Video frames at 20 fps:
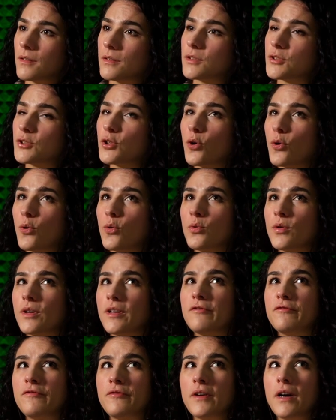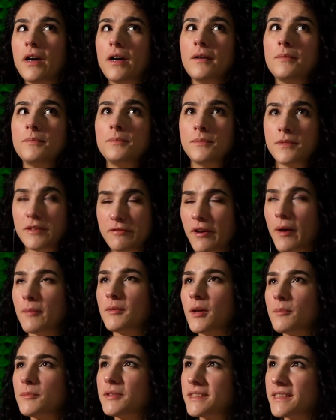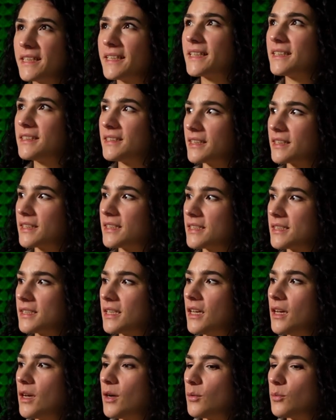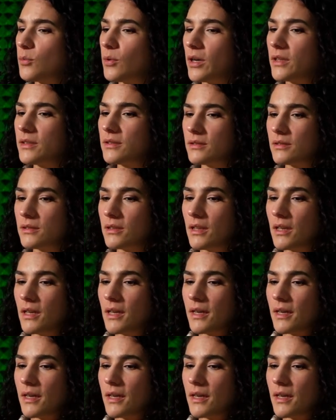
So if um, if I'm not mistaken, there is one